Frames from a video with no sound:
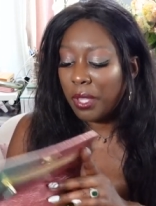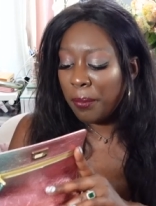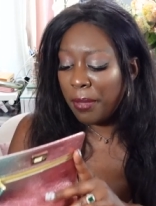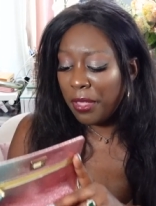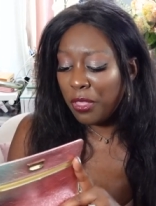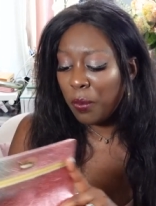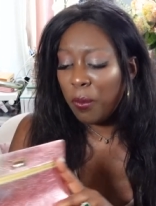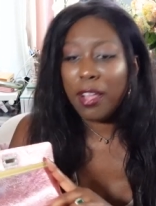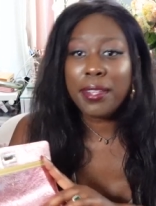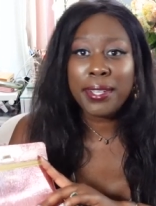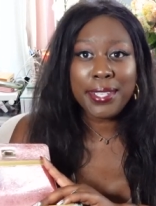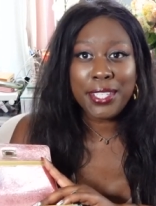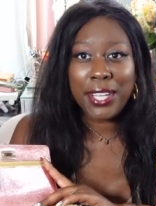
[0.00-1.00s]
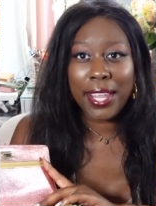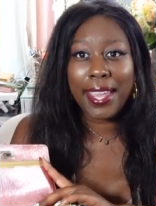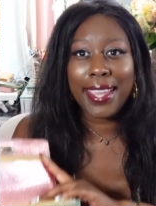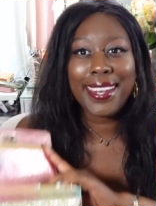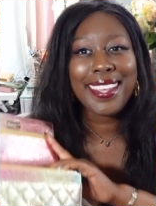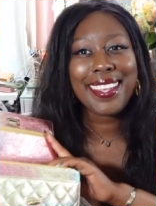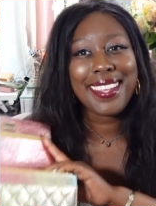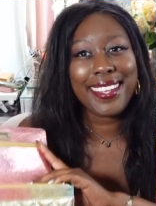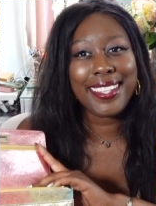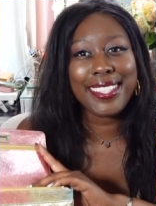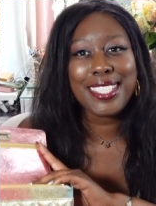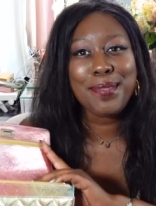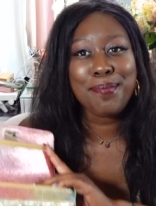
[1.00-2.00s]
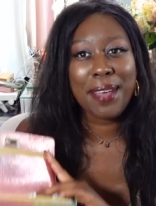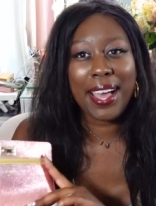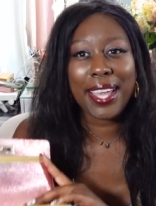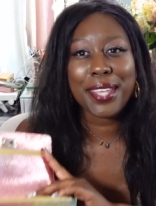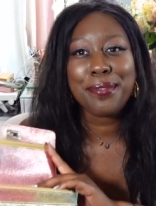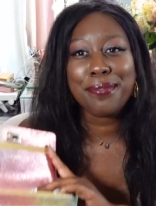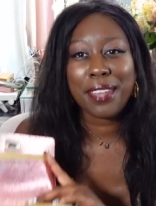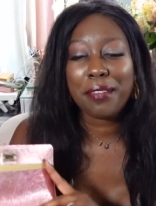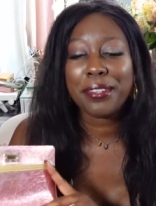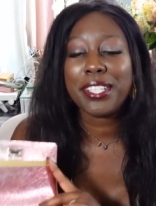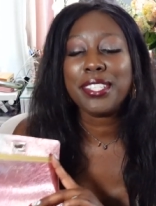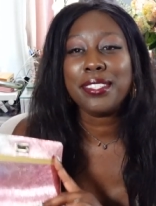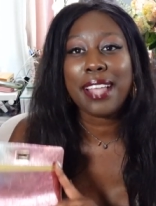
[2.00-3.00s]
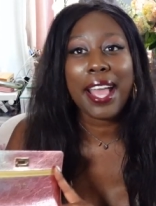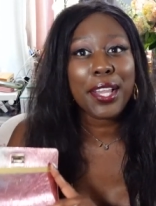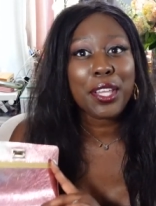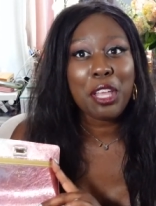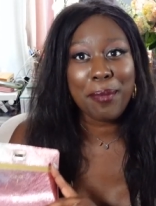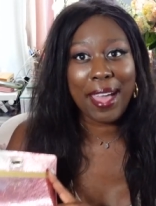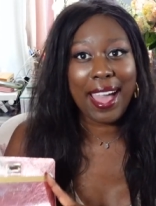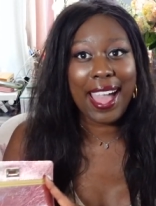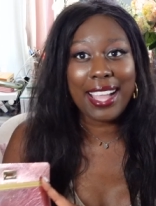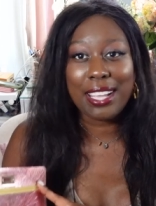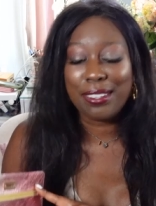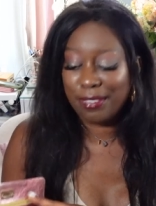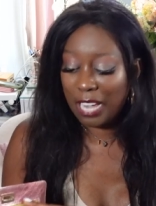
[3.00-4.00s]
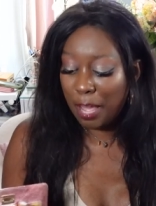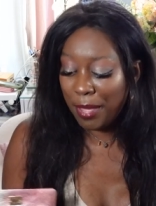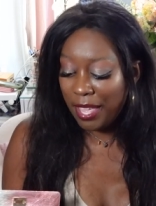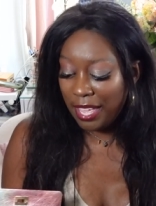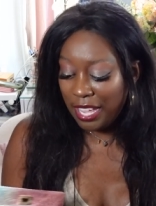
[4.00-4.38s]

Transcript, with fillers: But the Wallet on Chain is my favorite style bag from